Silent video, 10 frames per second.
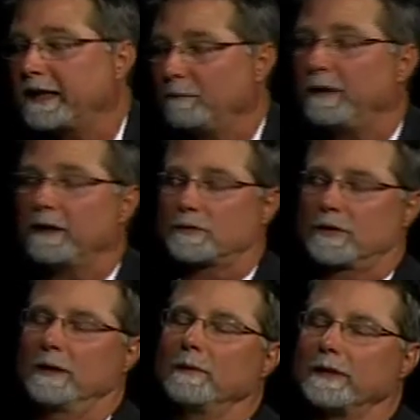can be
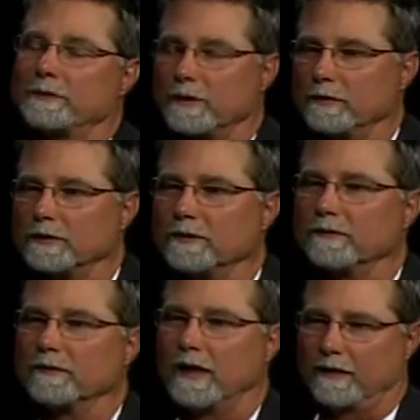extremely
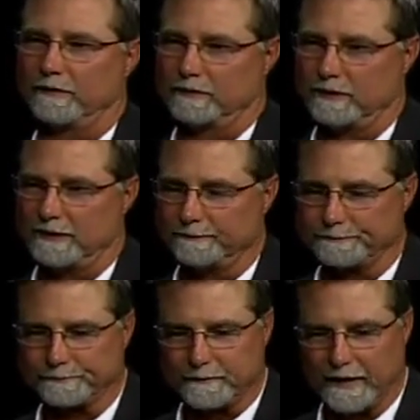intrusive. Obviously,
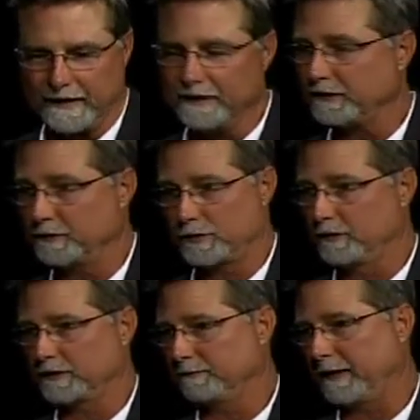it is
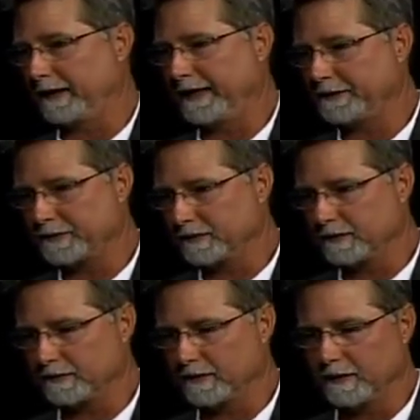intrusive by nature. To
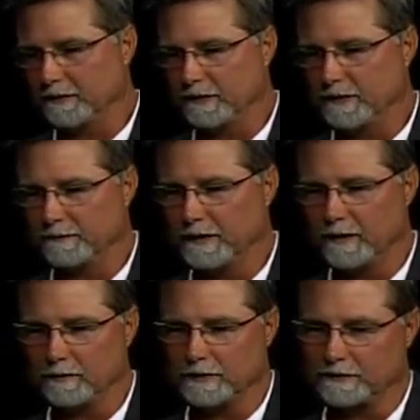the
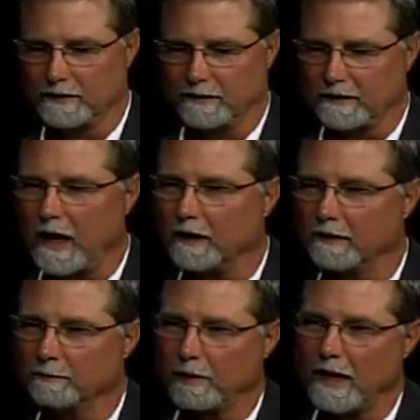whole just the thought of the
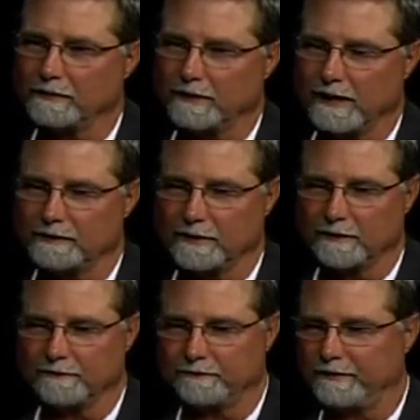process and the
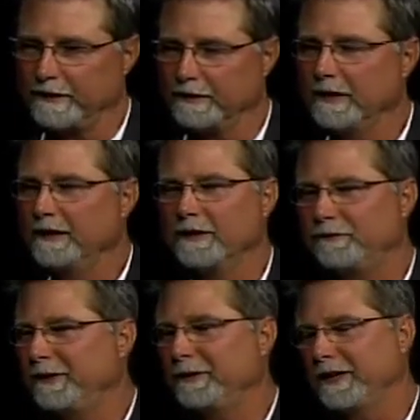fear. The
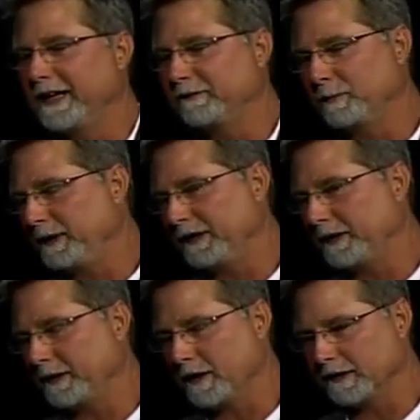fear doesn't have to be
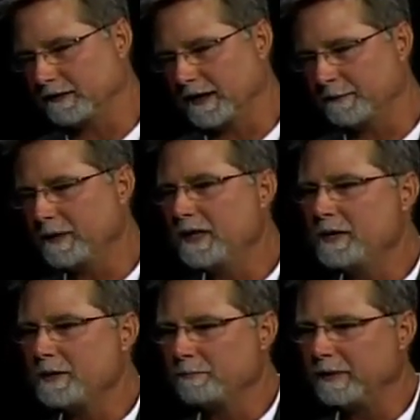there all the time,
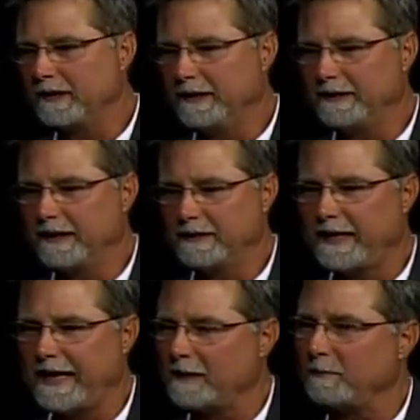but it
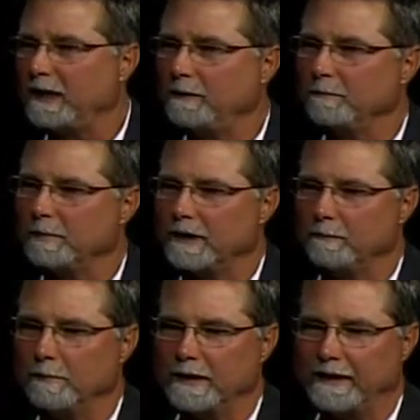can be.
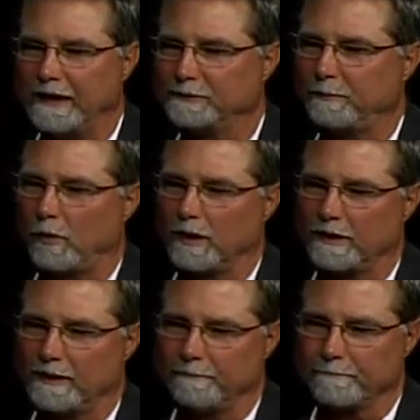But that's part
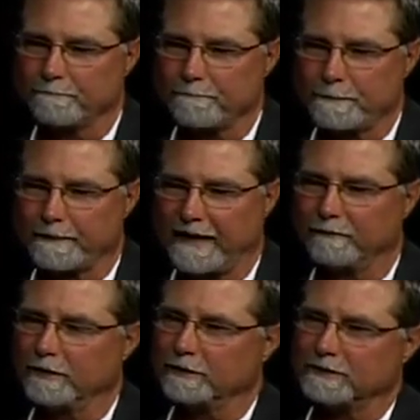of the
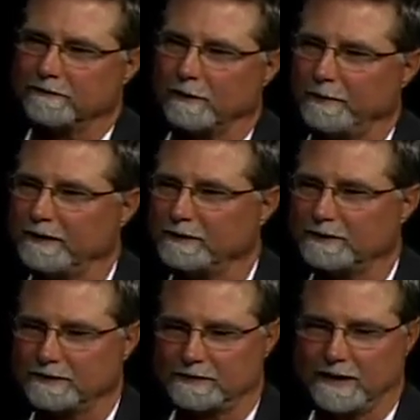evolution of our business
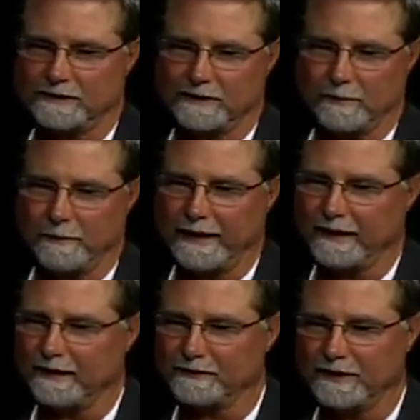is such that we make
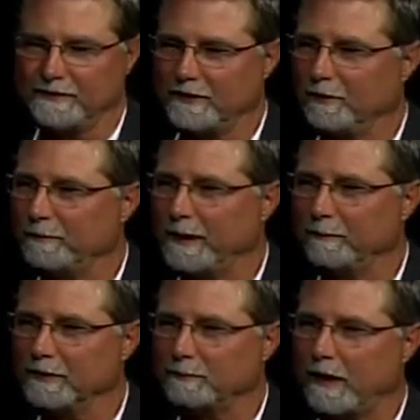it as easy on
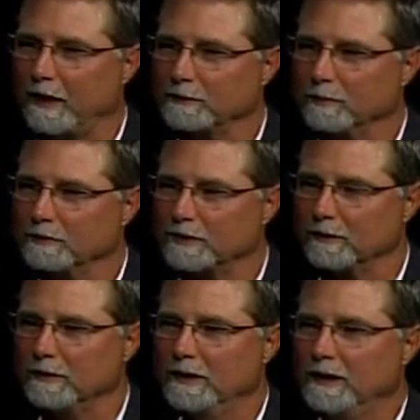people as possible.
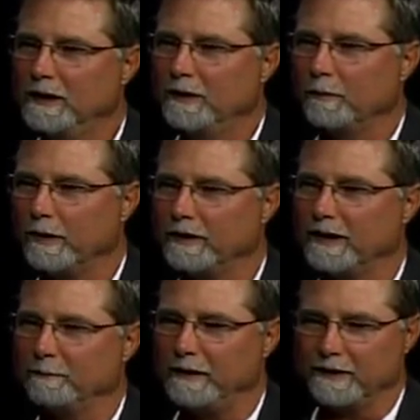So we end
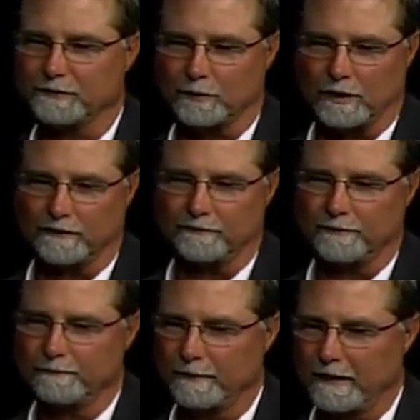up being sort of
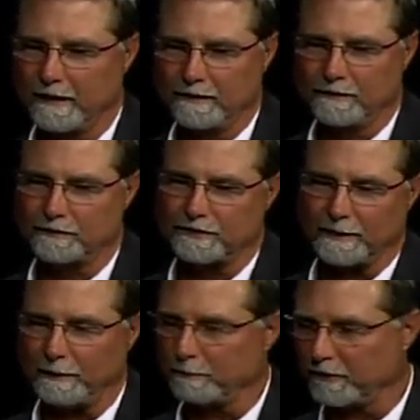
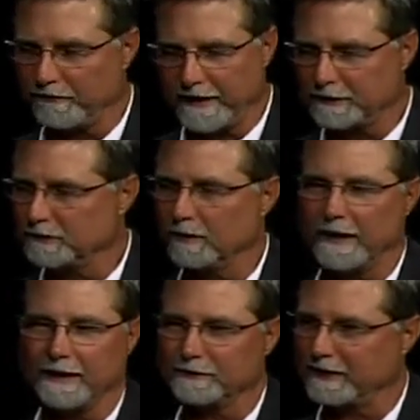semi-professional
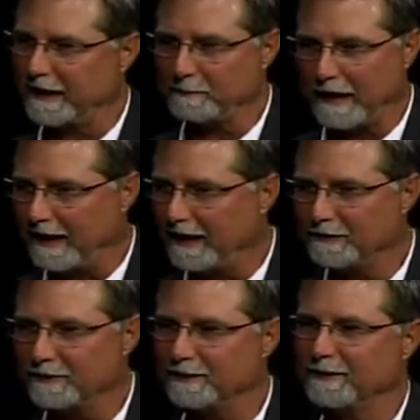landscape
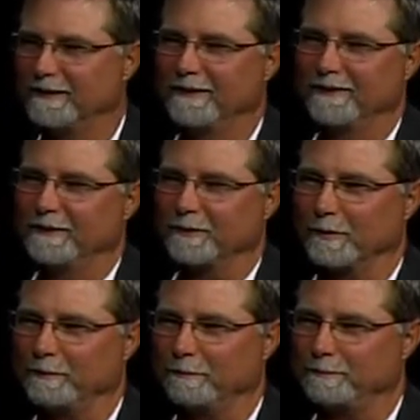guys, and we